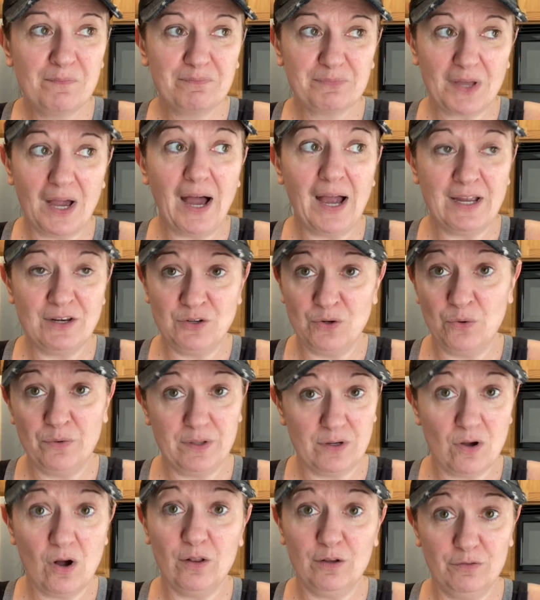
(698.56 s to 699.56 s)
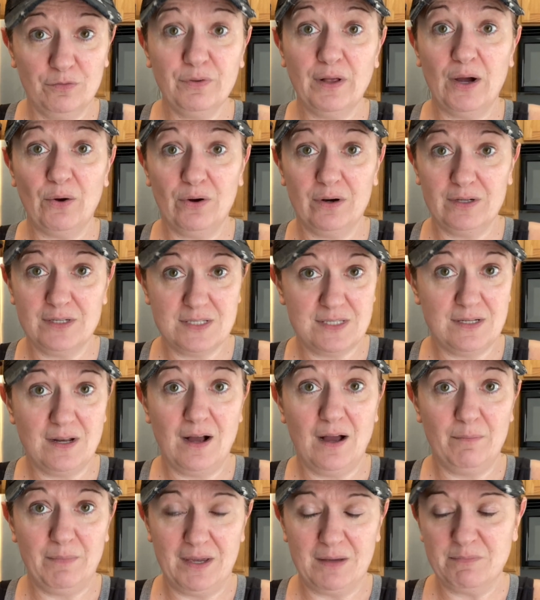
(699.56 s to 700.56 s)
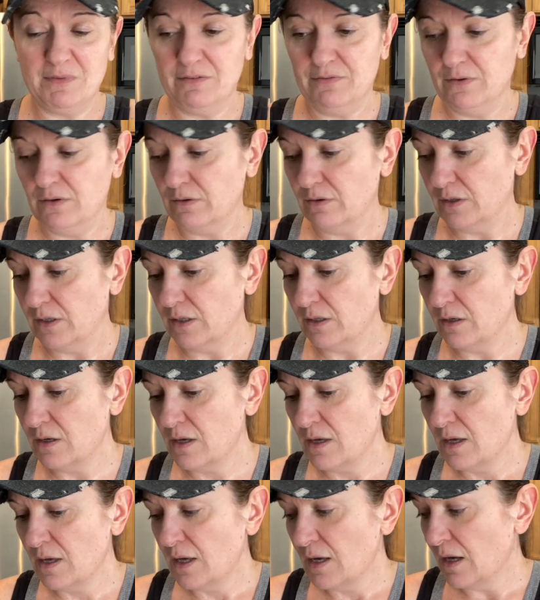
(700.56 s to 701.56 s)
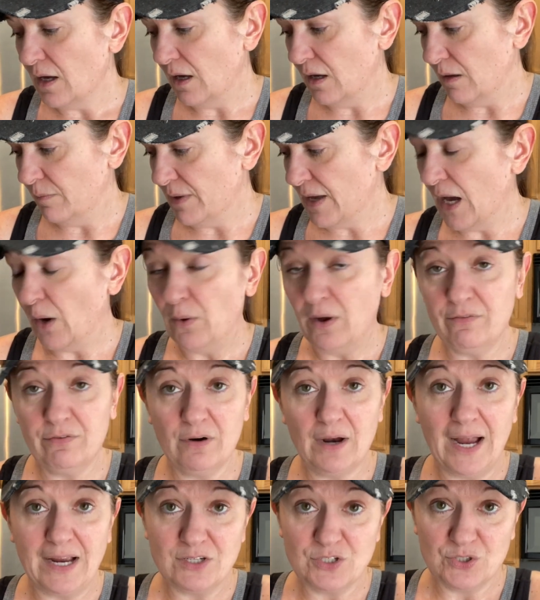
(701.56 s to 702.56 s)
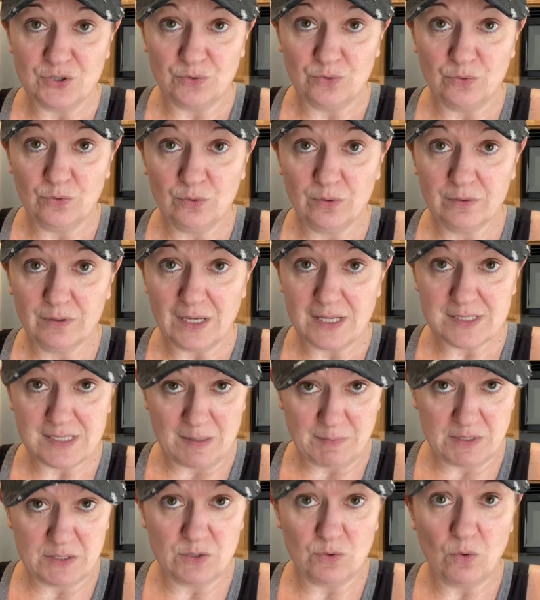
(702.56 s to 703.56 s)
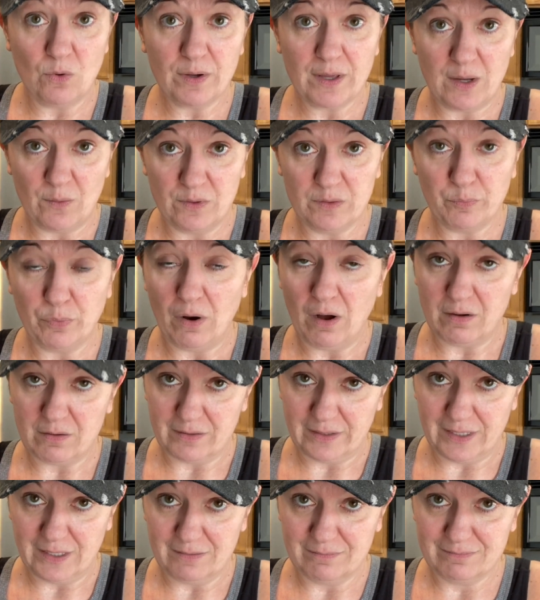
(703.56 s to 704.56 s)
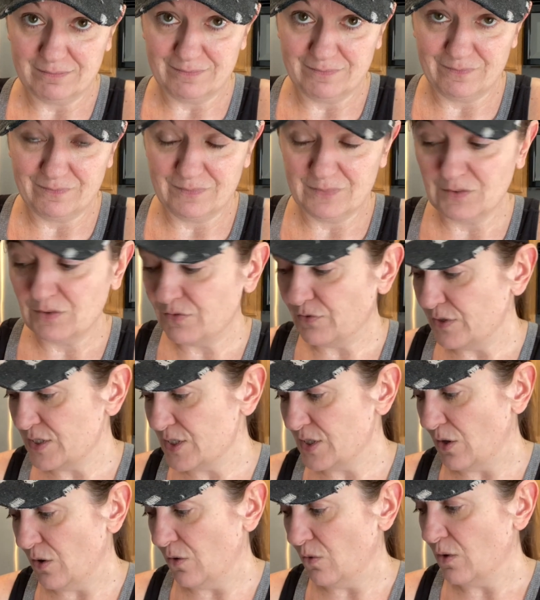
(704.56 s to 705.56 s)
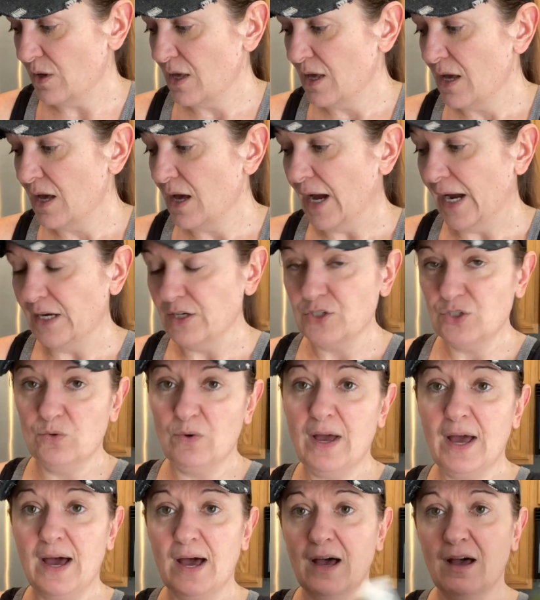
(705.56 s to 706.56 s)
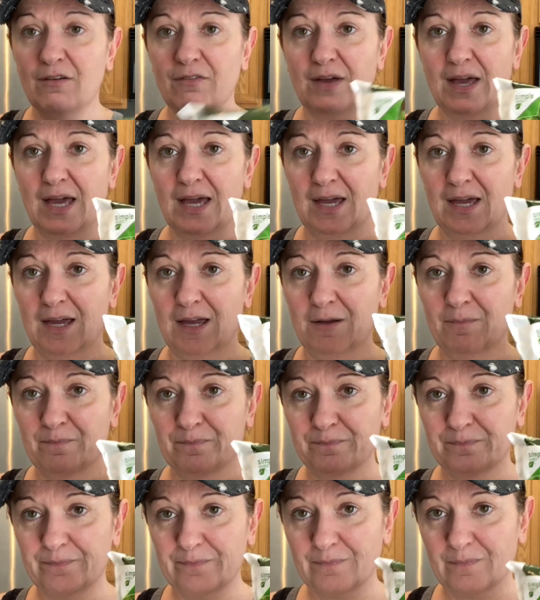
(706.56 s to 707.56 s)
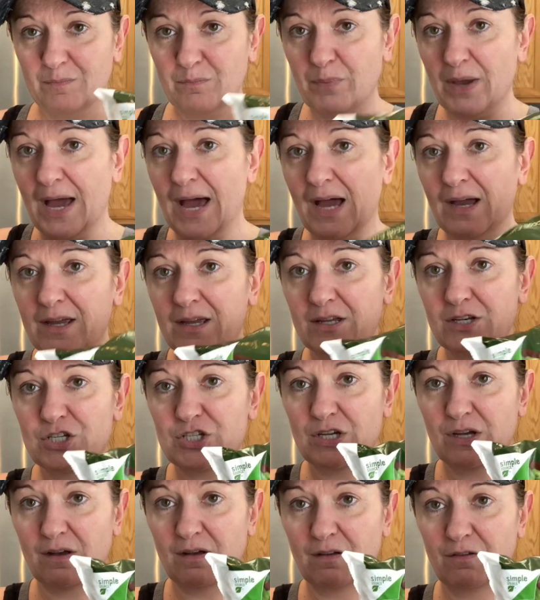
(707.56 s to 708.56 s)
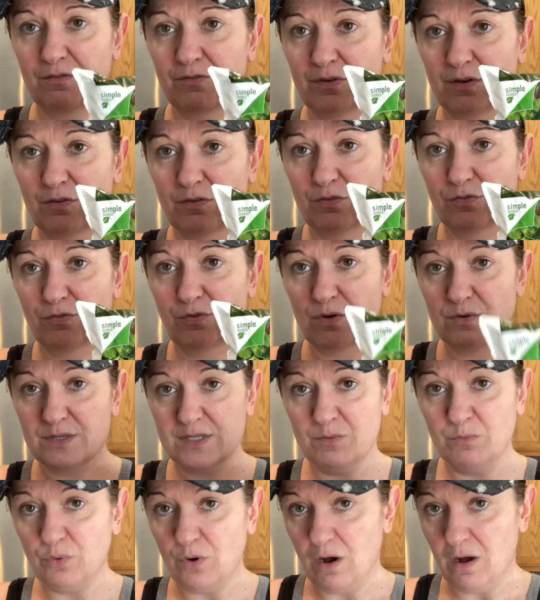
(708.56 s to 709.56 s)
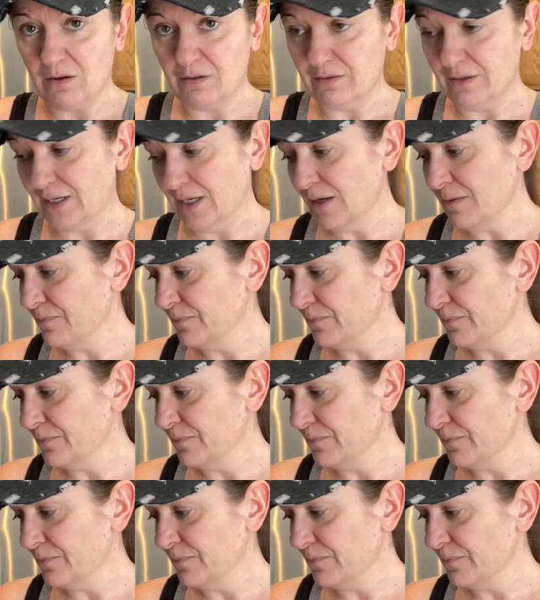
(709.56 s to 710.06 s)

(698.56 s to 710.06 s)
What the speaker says: I know that cauliflower does not make me feel good. However, I seem to do okay with broccoli. So I do have a package of frozen broccoli.